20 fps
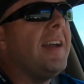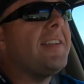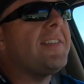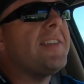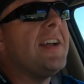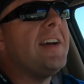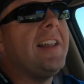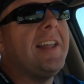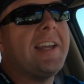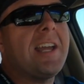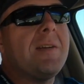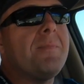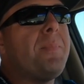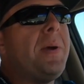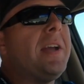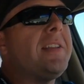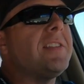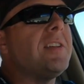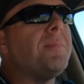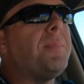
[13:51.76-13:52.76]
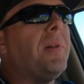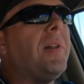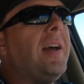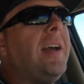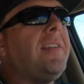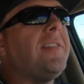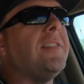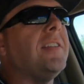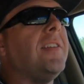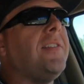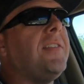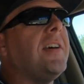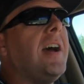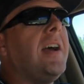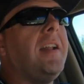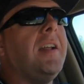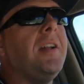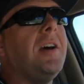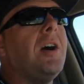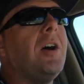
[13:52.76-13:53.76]
It's not like I picked the place and
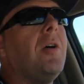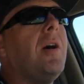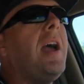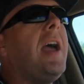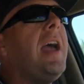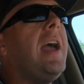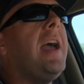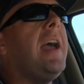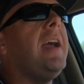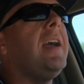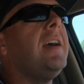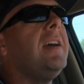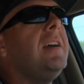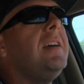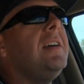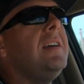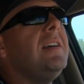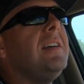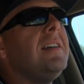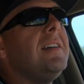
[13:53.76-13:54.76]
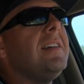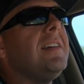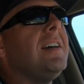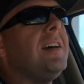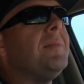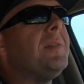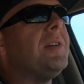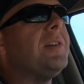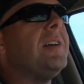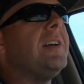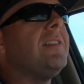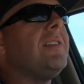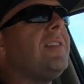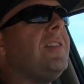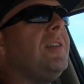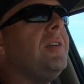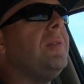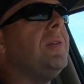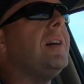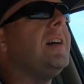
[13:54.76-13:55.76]
decided, oh, hey, I'm going
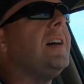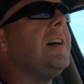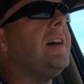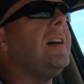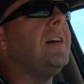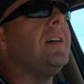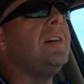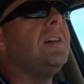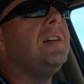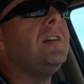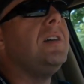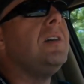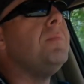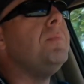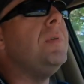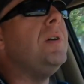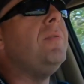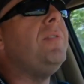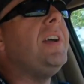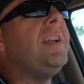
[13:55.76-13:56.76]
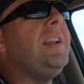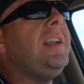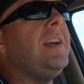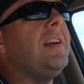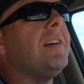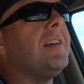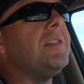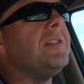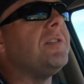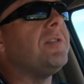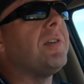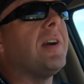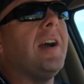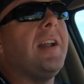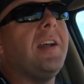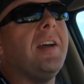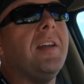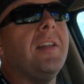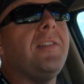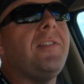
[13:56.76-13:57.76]
to uh, move in here and
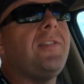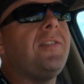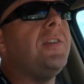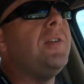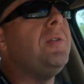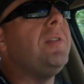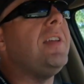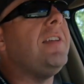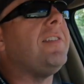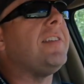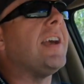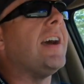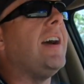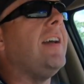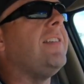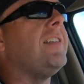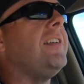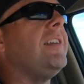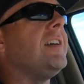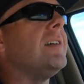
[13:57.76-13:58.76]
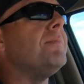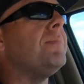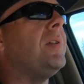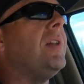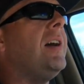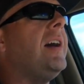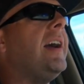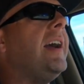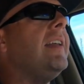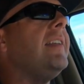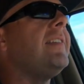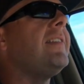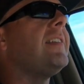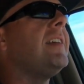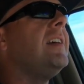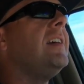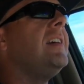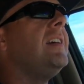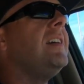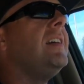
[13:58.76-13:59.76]
try to sue these guys into compliance.
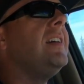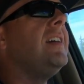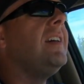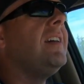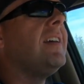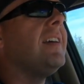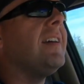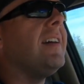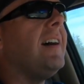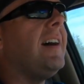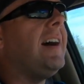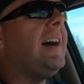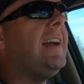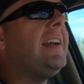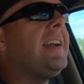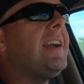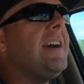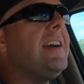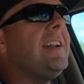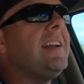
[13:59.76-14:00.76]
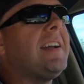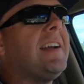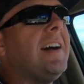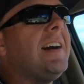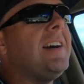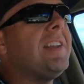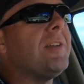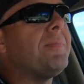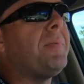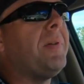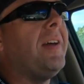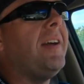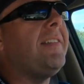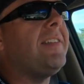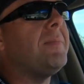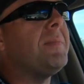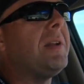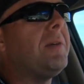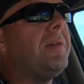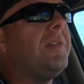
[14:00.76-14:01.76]
I kind of got the
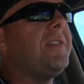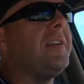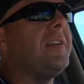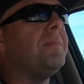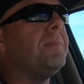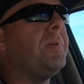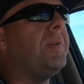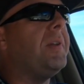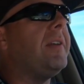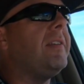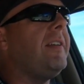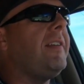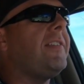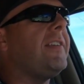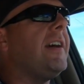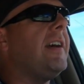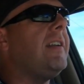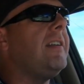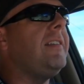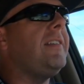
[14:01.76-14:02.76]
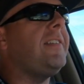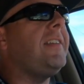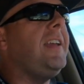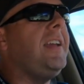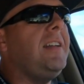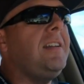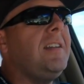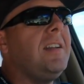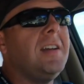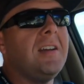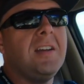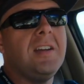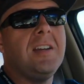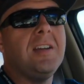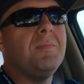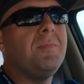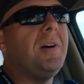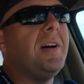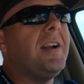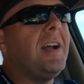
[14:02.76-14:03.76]
place. I mean, it completely sight unseen,
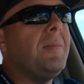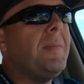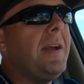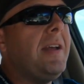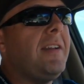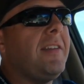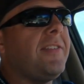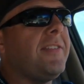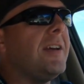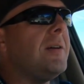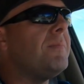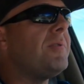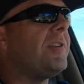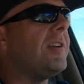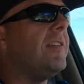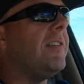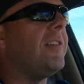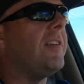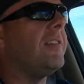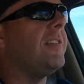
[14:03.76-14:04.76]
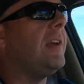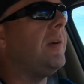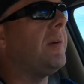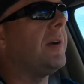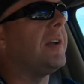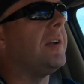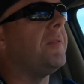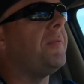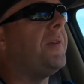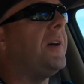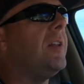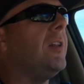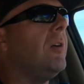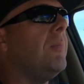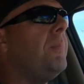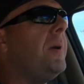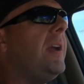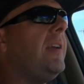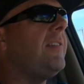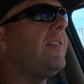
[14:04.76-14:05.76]
but I made assumptions that they were going to
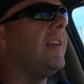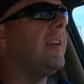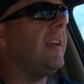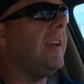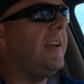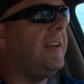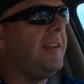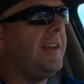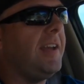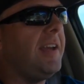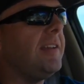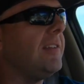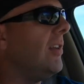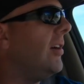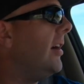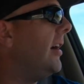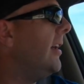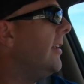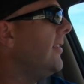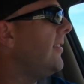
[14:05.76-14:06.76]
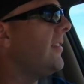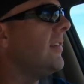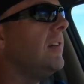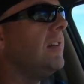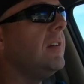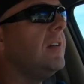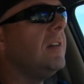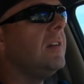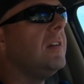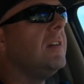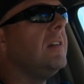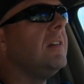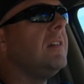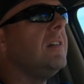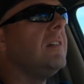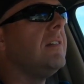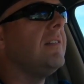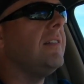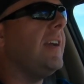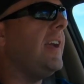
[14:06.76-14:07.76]
follow basic A D A laws.
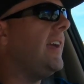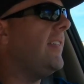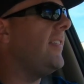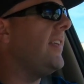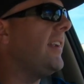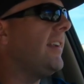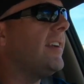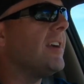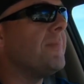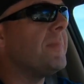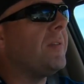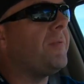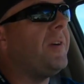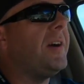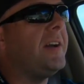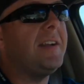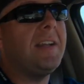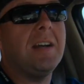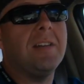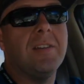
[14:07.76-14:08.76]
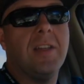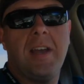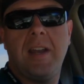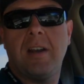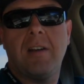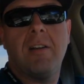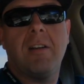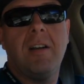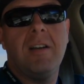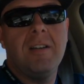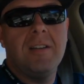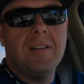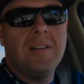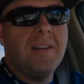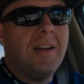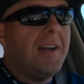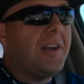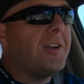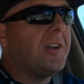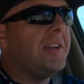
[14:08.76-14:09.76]
And then come to find out later,
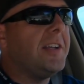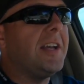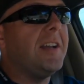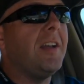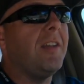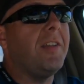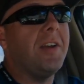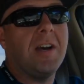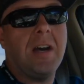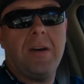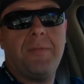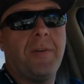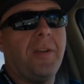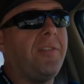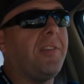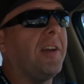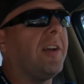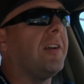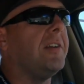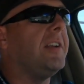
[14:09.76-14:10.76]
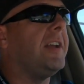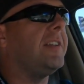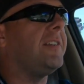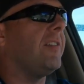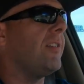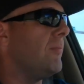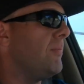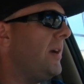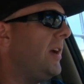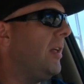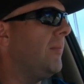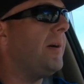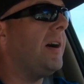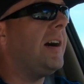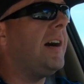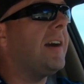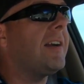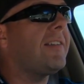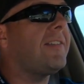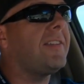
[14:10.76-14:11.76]
I couldn't get into the office, I couldn't get to the
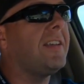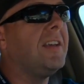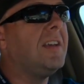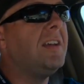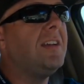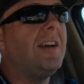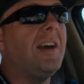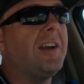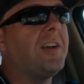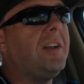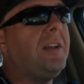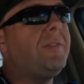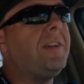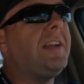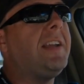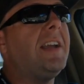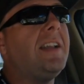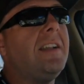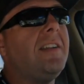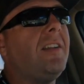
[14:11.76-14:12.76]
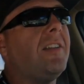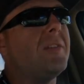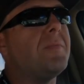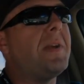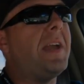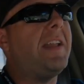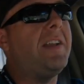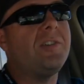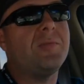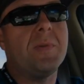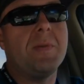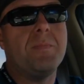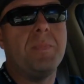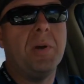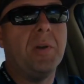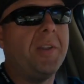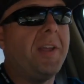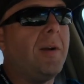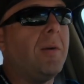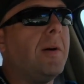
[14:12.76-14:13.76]
mailbox, I couldn't even get into the management
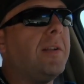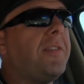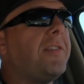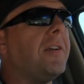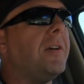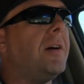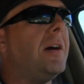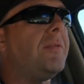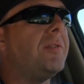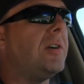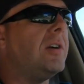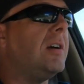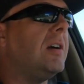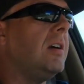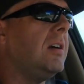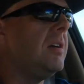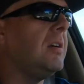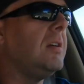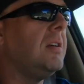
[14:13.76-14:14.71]
building whatsoever.